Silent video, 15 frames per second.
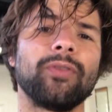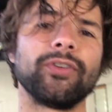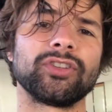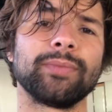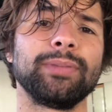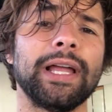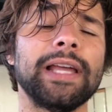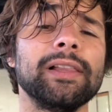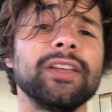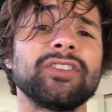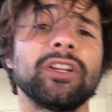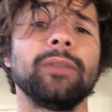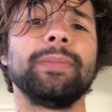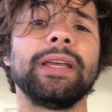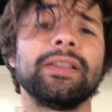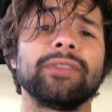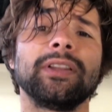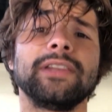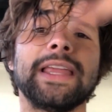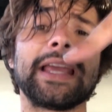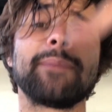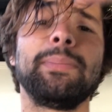There's a playlist, it'll be in the
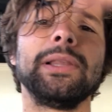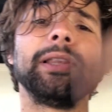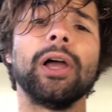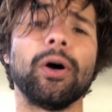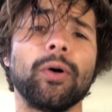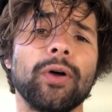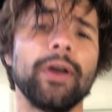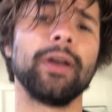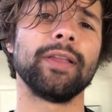link below.